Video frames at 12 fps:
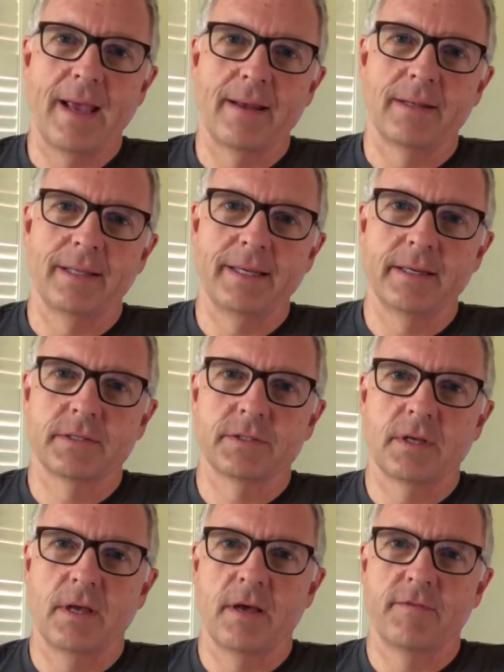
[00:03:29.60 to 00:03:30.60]

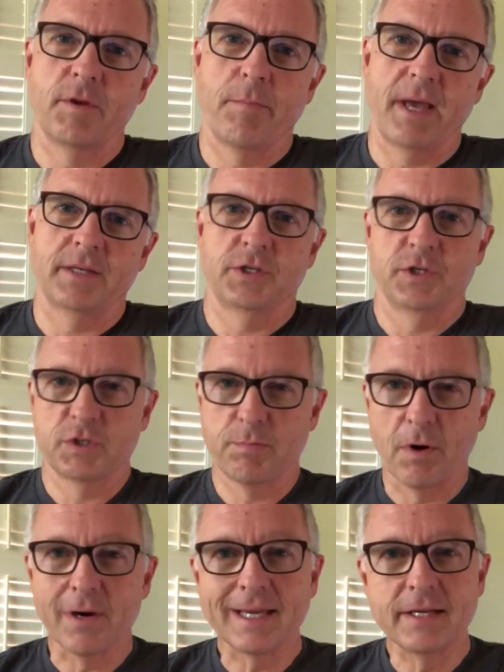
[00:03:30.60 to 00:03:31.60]
analytics of the Apache
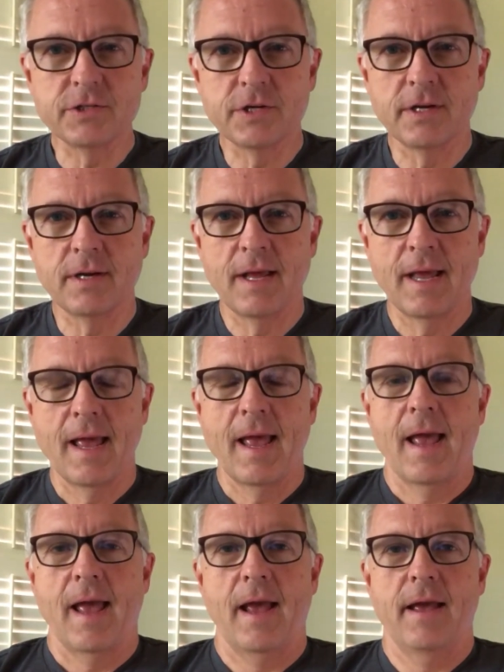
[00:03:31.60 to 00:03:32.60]
Spark engine,
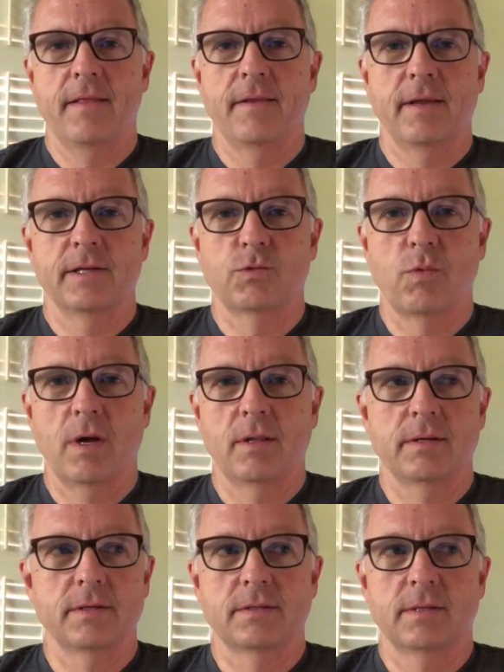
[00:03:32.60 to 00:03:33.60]
and as well
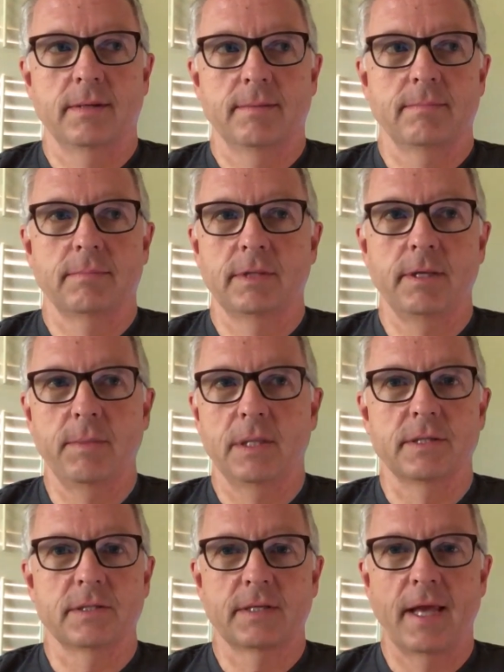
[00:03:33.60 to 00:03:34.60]
as
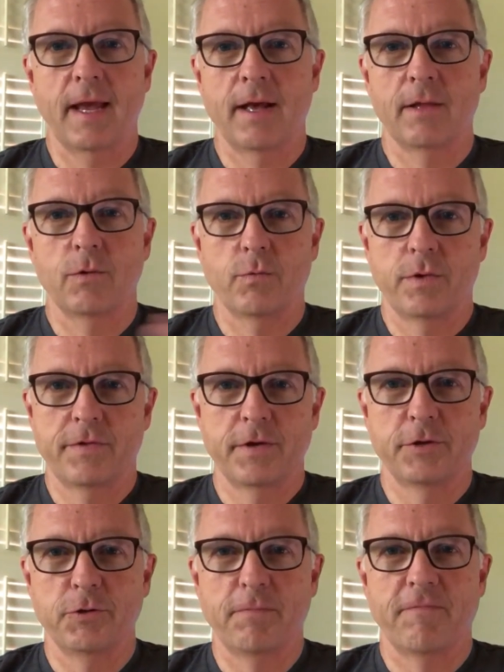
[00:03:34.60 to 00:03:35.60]
limitless scale with
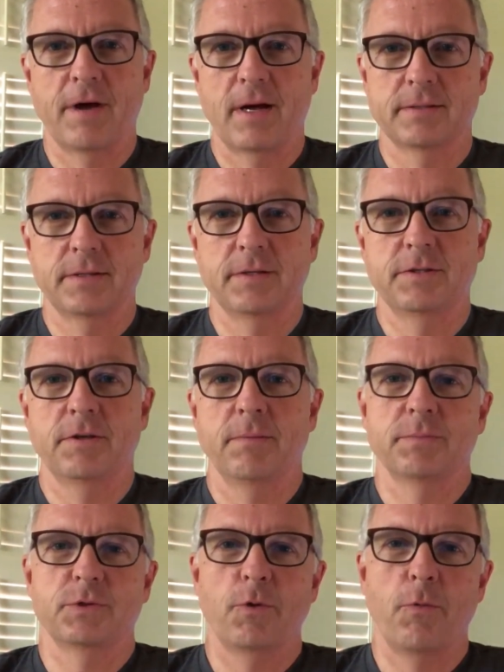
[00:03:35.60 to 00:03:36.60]
Hadoop file system.
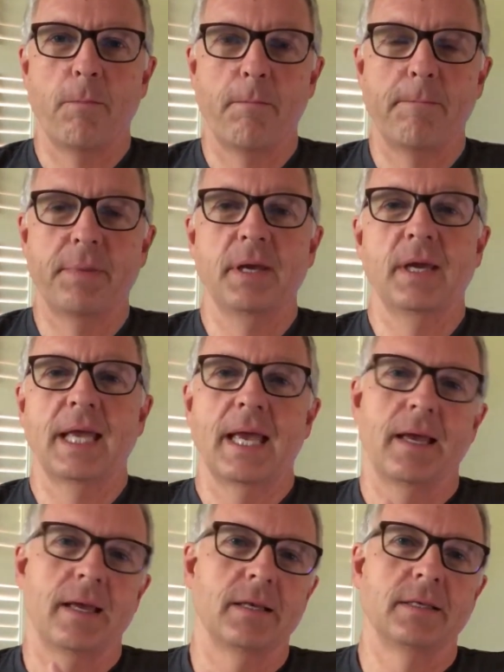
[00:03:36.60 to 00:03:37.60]
So big
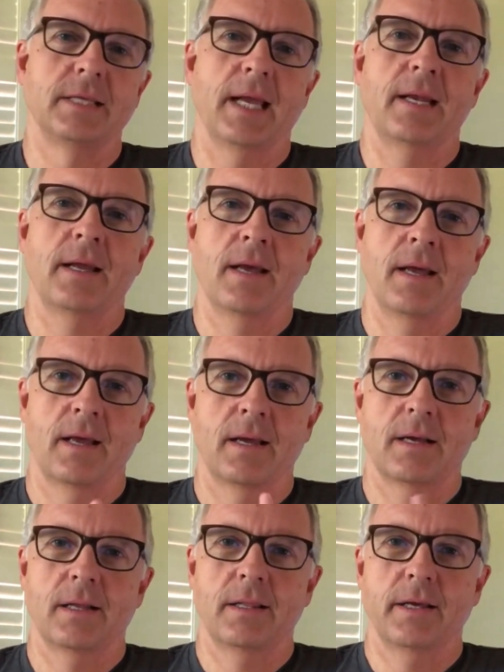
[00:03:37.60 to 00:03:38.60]
data
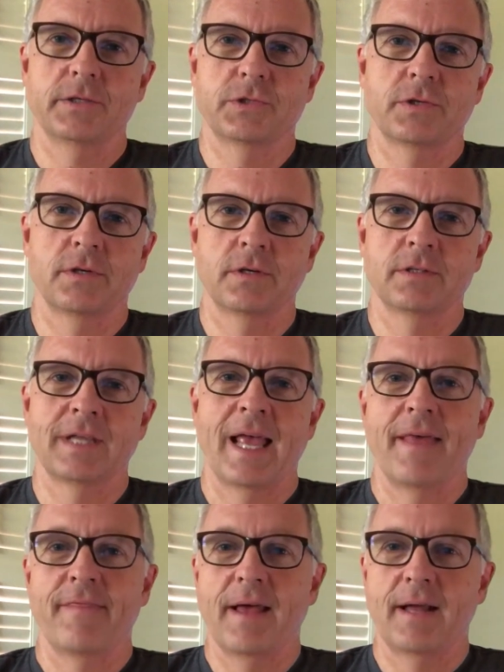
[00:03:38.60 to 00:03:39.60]
clusters,
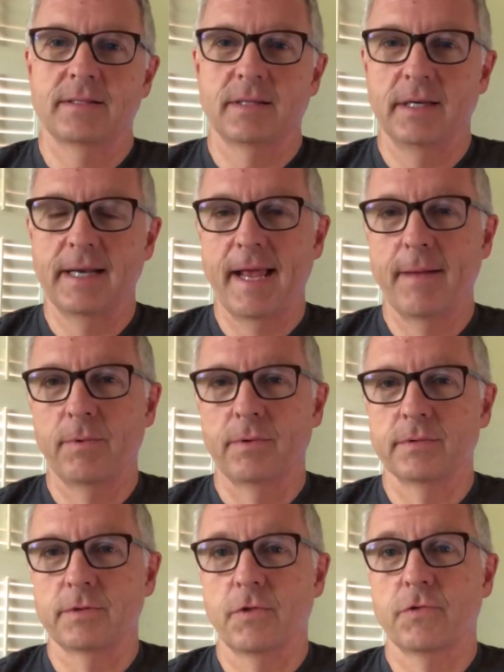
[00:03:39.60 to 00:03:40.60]
that's
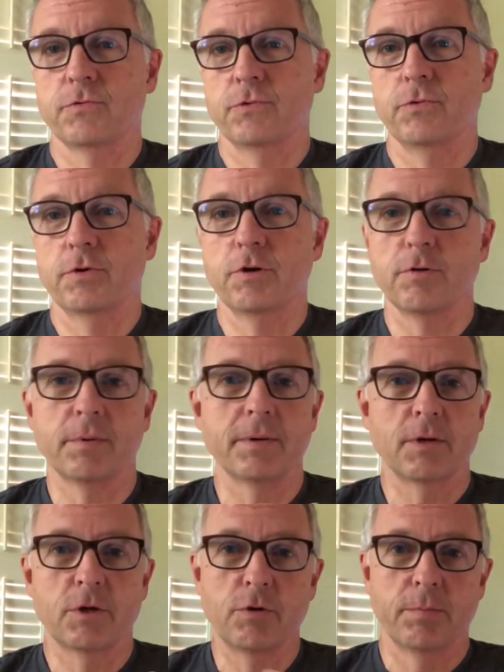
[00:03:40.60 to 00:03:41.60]
enabled through
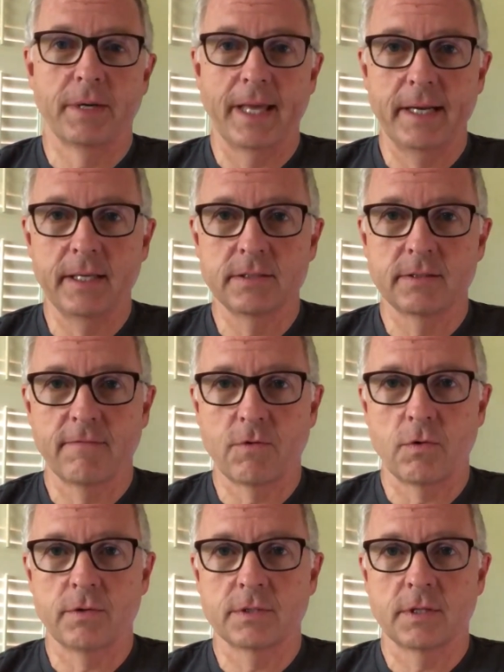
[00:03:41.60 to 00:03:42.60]
Kubernetes, of
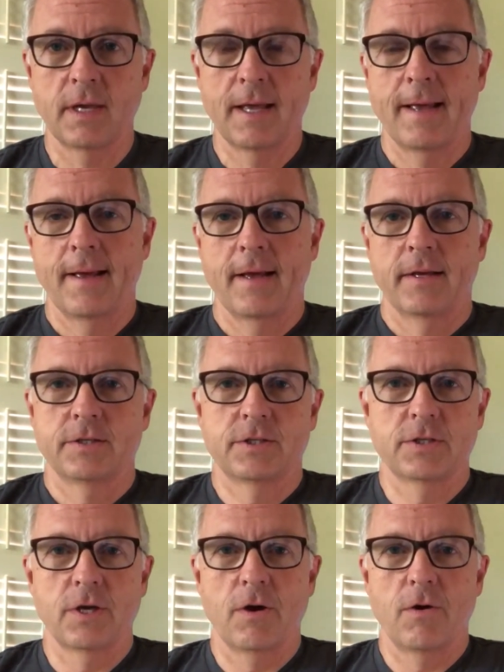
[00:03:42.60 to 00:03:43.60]
course.
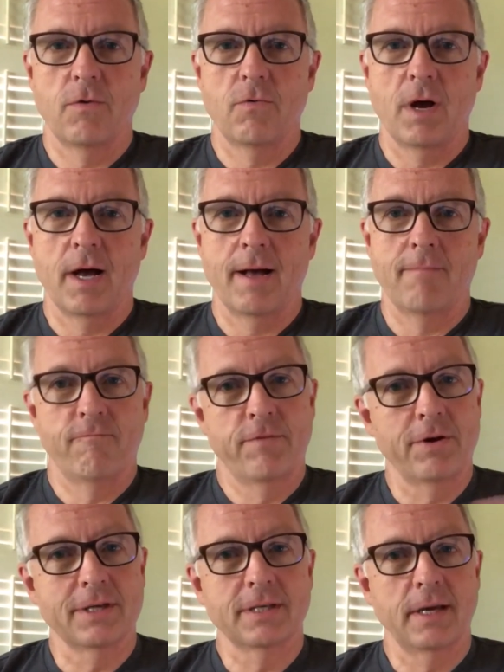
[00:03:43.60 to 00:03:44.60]
So
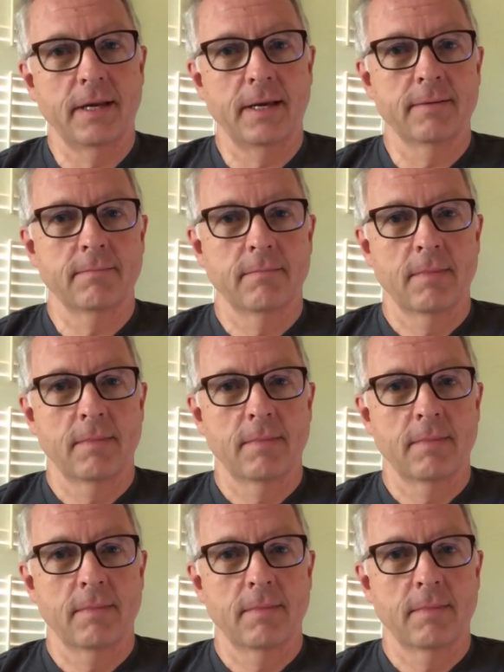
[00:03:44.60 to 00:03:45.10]
very exciting,